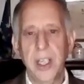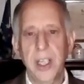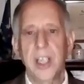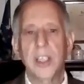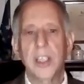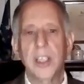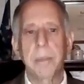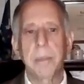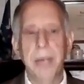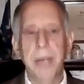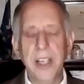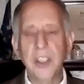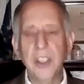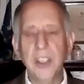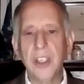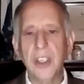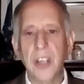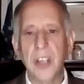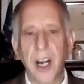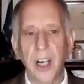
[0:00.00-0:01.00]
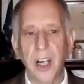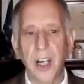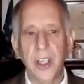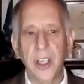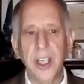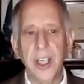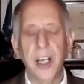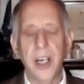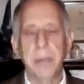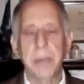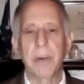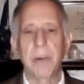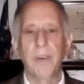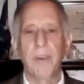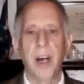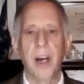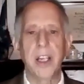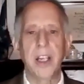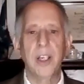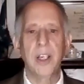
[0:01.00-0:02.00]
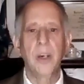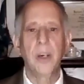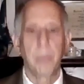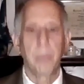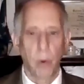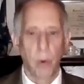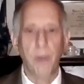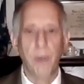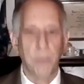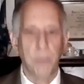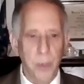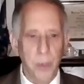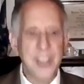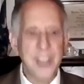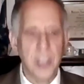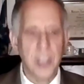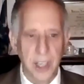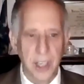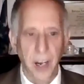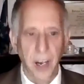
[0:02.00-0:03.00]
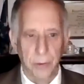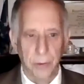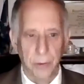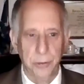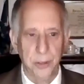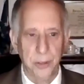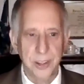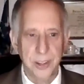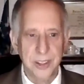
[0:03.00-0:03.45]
depends entirely on providing more free stuff.